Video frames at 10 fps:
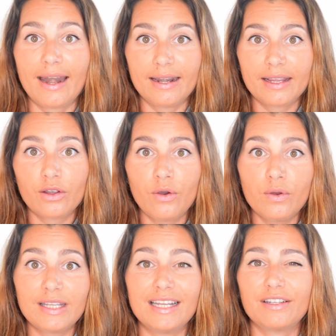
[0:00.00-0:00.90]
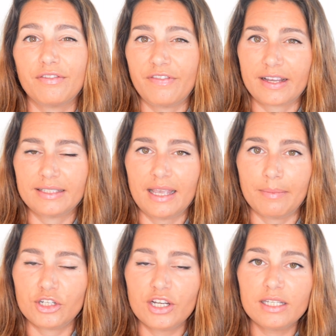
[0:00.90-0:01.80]
editing goes and to fix
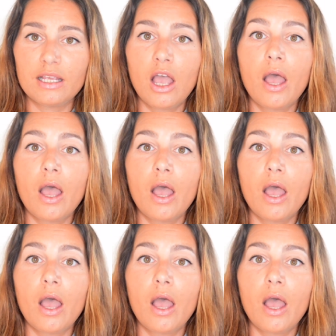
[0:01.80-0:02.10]
images.